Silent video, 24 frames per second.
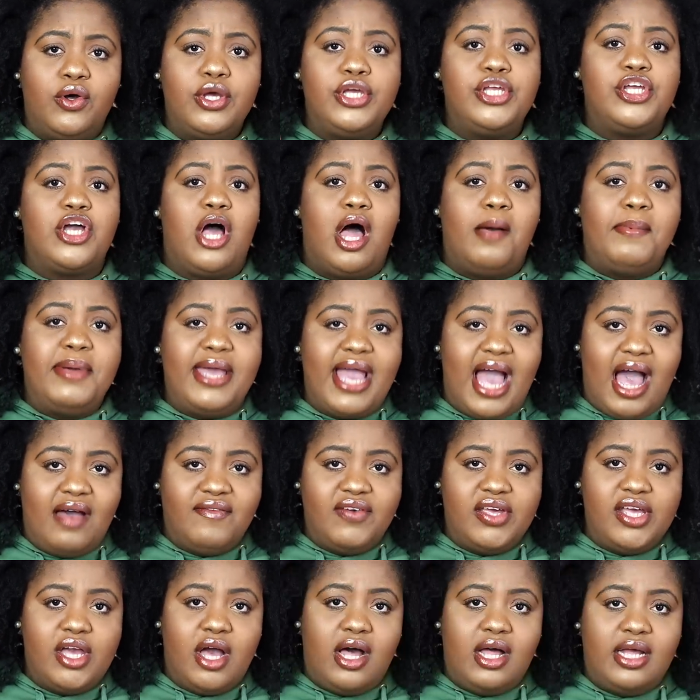Y'all be
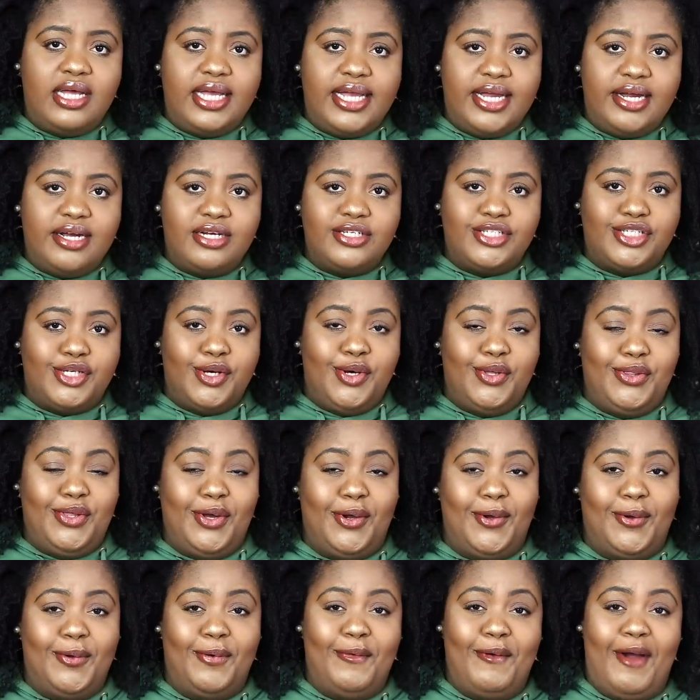having y'all ears to
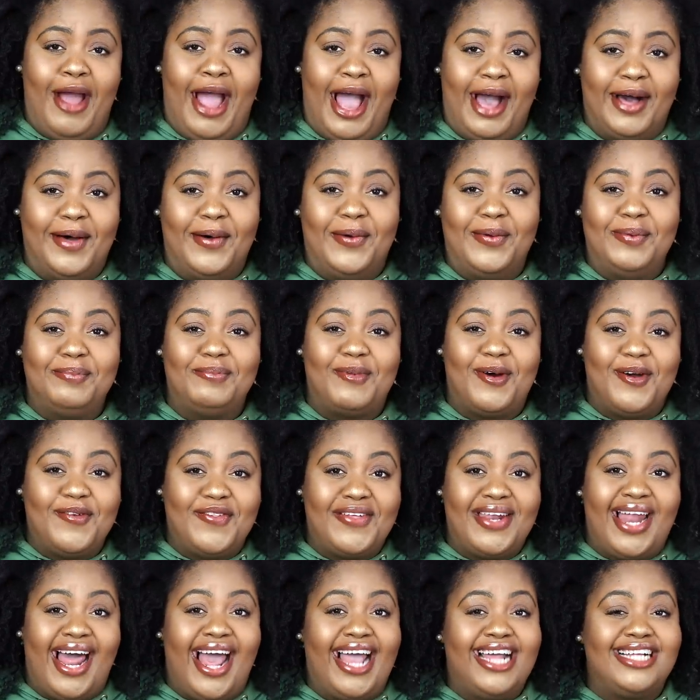the ground more
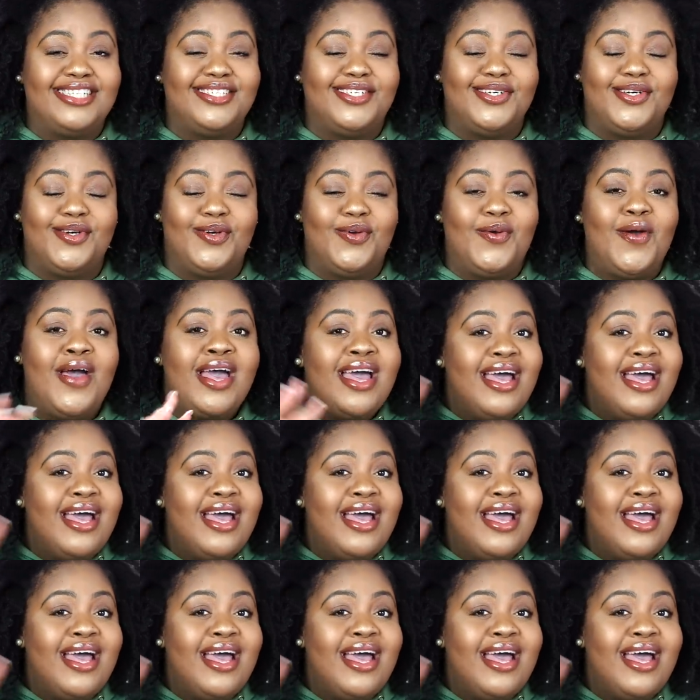than I do.